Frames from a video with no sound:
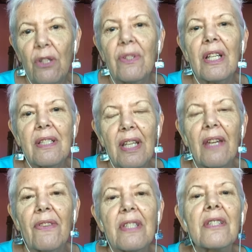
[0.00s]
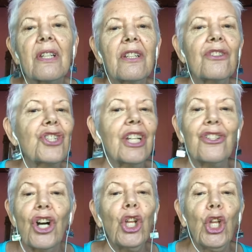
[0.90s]
as I say, this is going to
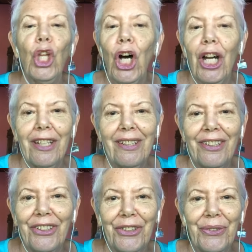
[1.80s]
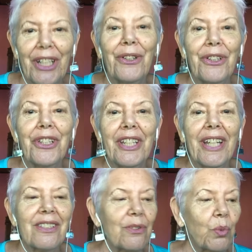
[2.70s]
change a lot, here in the
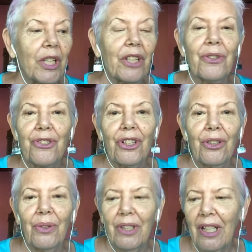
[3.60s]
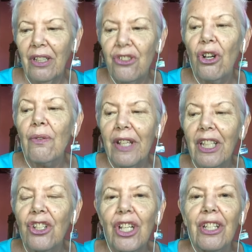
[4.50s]
next week or so. It's
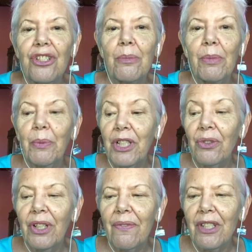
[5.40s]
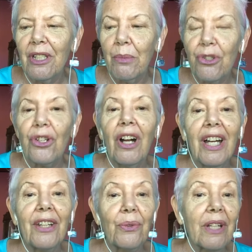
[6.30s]
already changing, but we don't have the numbers, or
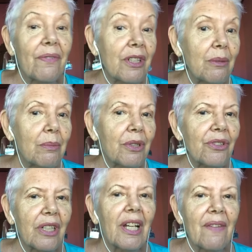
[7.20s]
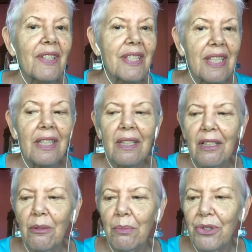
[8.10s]
I don't have the numbers, and I haven't seen the
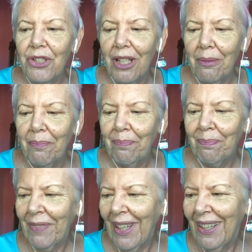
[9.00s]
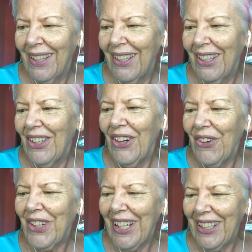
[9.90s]
numbers yet.
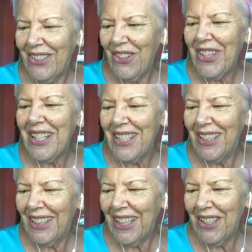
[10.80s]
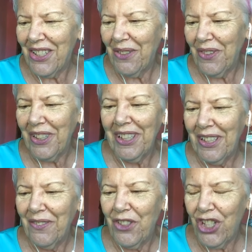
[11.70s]
Okay, so that's the latest of the
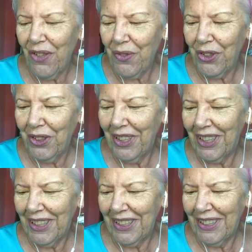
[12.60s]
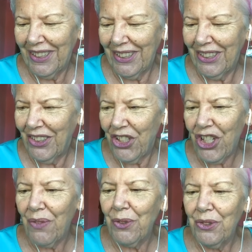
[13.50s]
kind of general
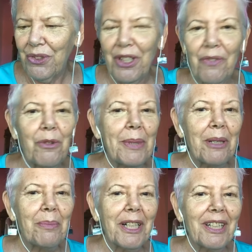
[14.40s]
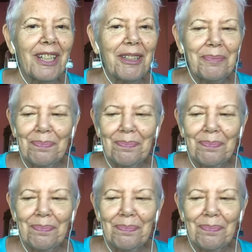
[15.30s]
stuff about Bali.